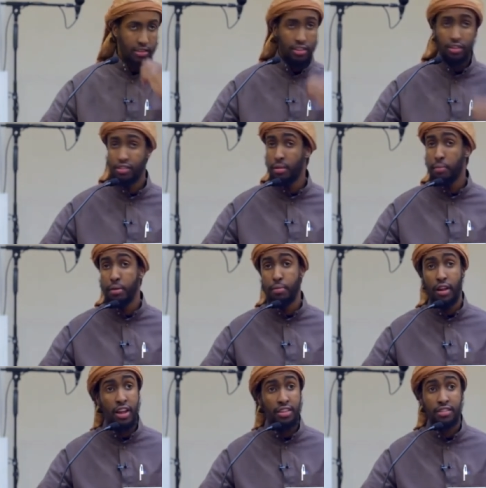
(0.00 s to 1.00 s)
There are some
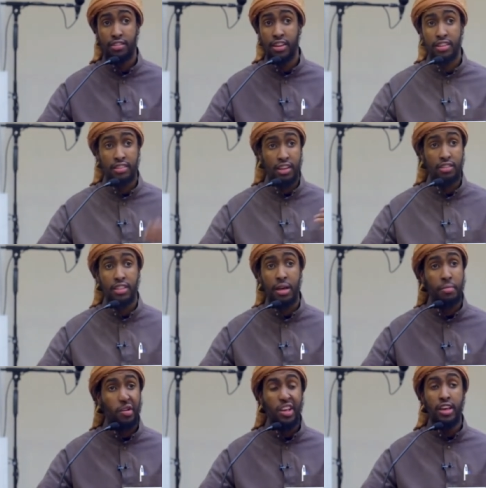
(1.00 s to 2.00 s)
people Allah is just going to say to
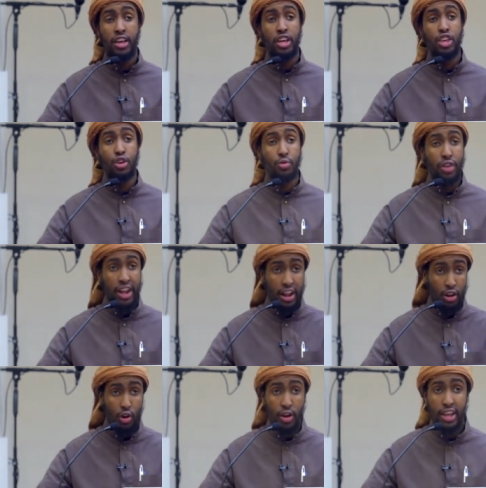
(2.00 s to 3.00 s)
them, You are an
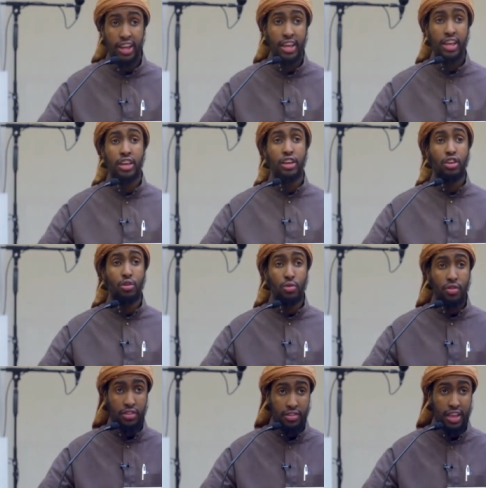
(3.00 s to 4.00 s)
alcoholic, you
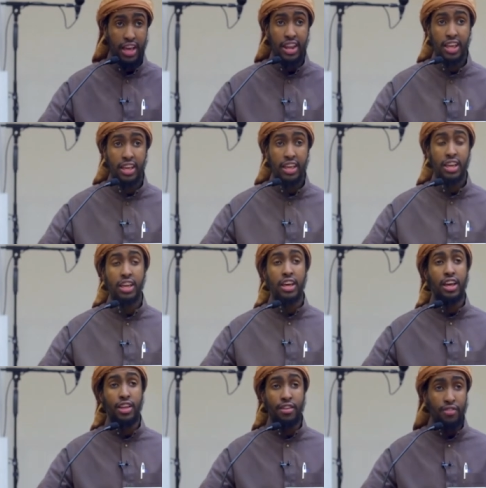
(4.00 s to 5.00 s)
are a zani,
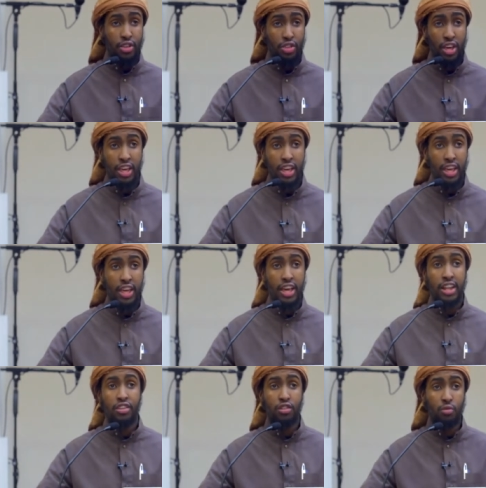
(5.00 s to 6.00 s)
and everything,
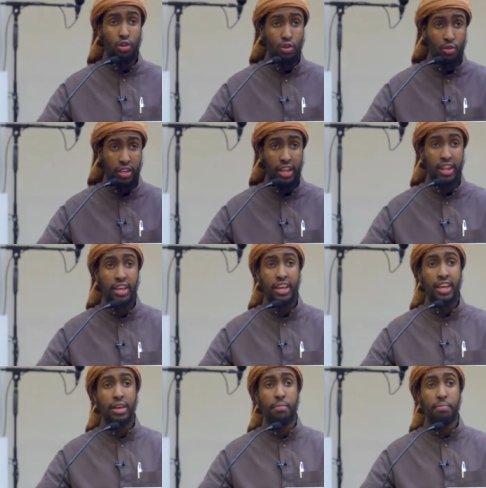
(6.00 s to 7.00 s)
and this is what you
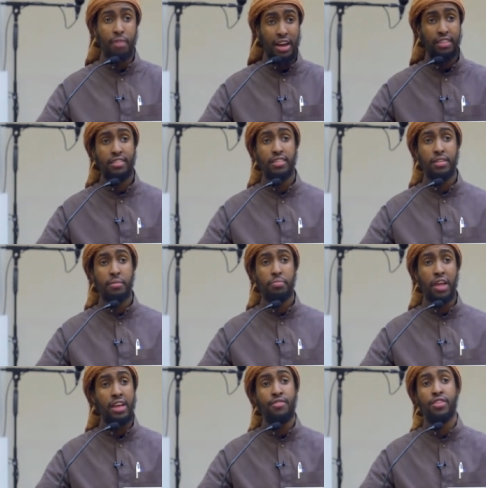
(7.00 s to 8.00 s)
did, but
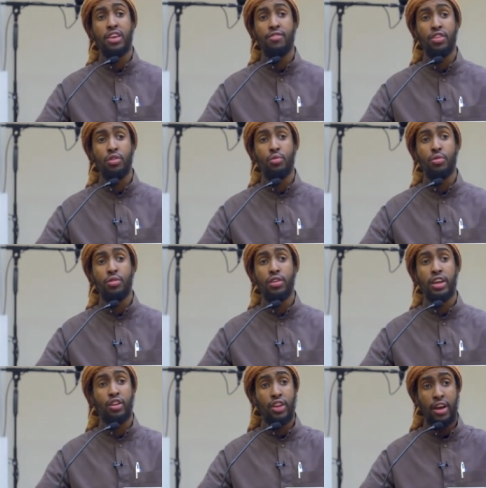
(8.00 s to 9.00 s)
I have forgiven you,
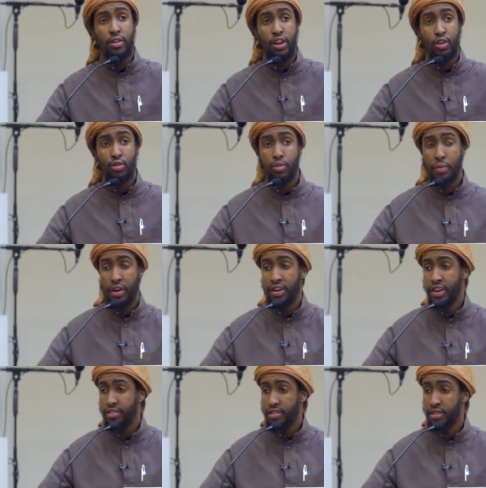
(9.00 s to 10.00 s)
and you're now going to go to
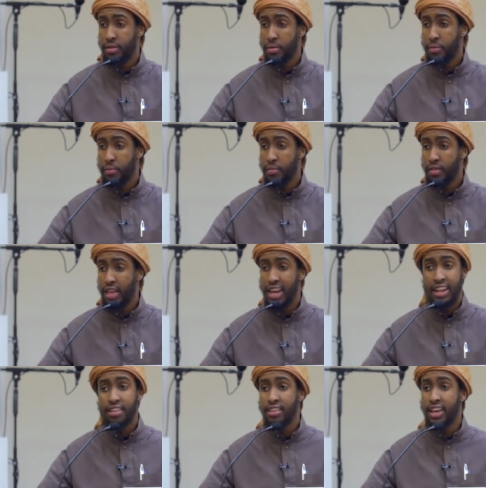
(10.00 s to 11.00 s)
paradise. And
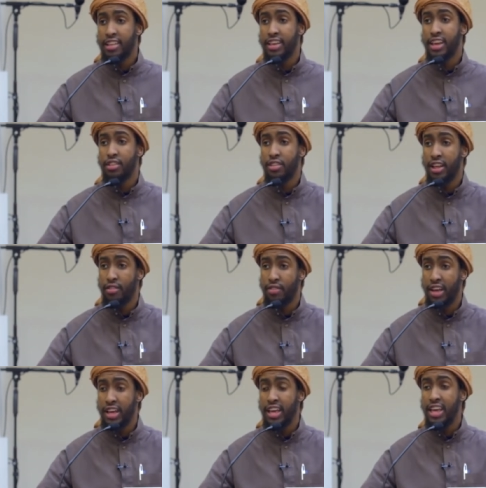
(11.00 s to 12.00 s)
he doesn't get taken to the hellfire.